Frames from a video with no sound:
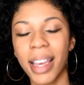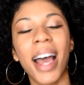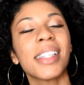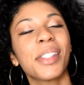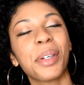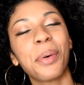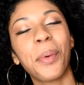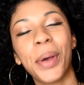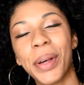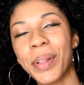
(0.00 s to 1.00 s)
Castor
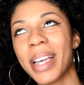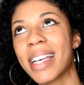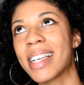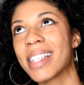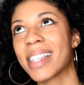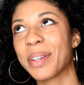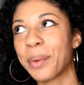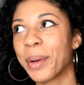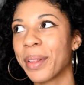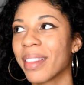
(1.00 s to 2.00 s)
oil is an
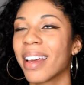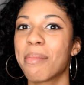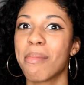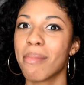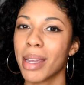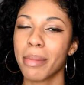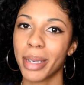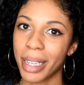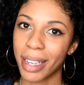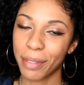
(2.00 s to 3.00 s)
oil that
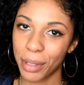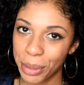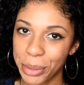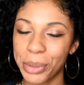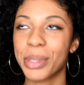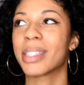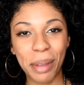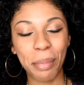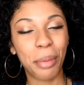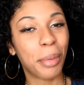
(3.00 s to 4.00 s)
many have used.
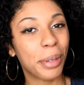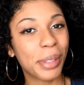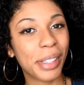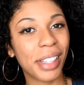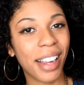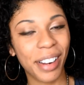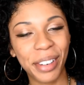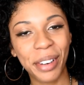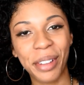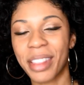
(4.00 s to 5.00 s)
It promotes hair
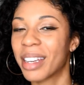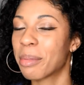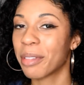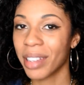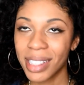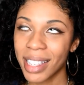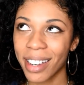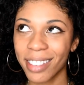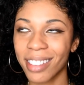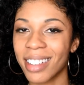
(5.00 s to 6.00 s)
growth and it prevents
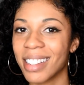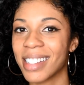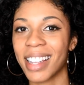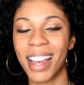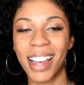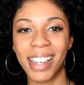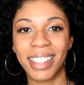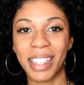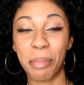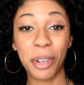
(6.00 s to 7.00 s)
hair loss,
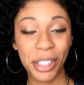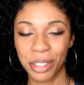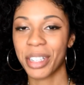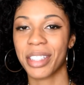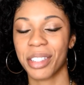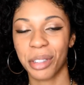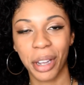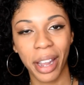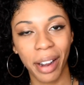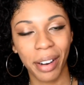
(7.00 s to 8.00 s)
and it moisturizes your
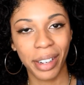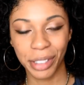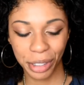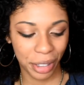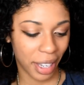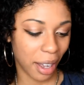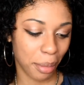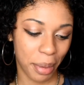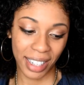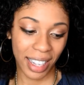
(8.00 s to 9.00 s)
hair and your
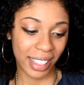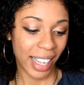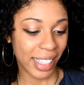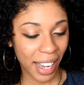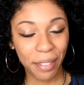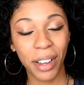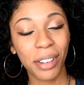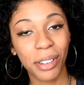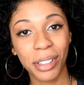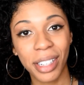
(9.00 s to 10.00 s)
scalp. It has
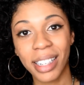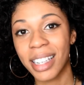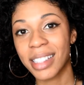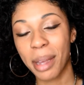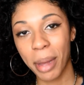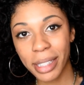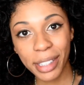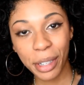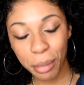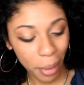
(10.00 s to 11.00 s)
antifungal and
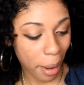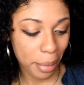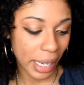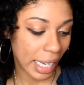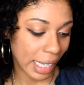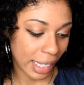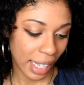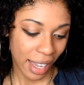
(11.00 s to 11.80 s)
antibacterial properties.